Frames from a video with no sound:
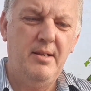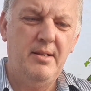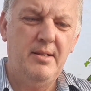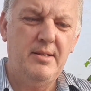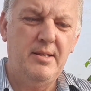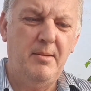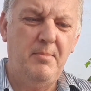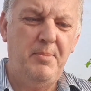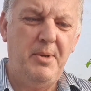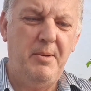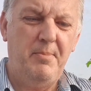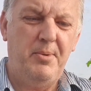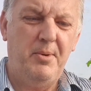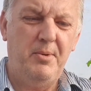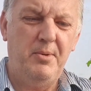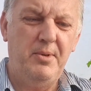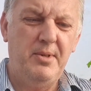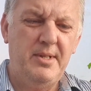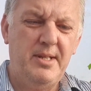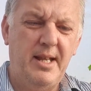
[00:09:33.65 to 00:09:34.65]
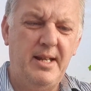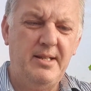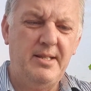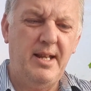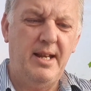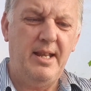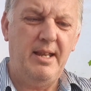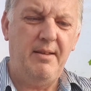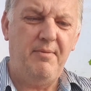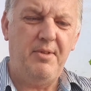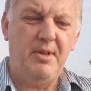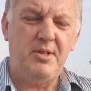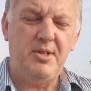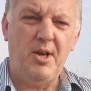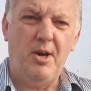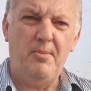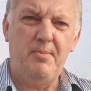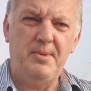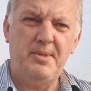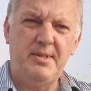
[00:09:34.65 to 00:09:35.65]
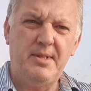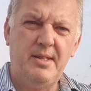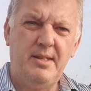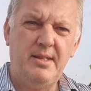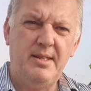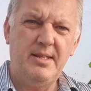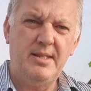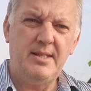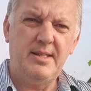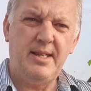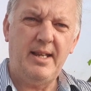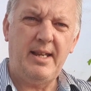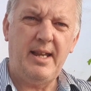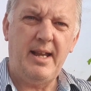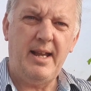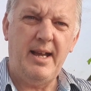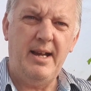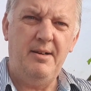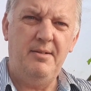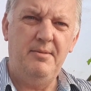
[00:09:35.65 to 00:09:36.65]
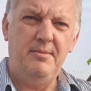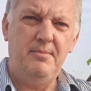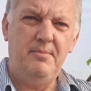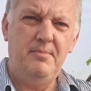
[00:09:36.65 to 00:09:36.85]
Some people tend to leave the tops sticking out.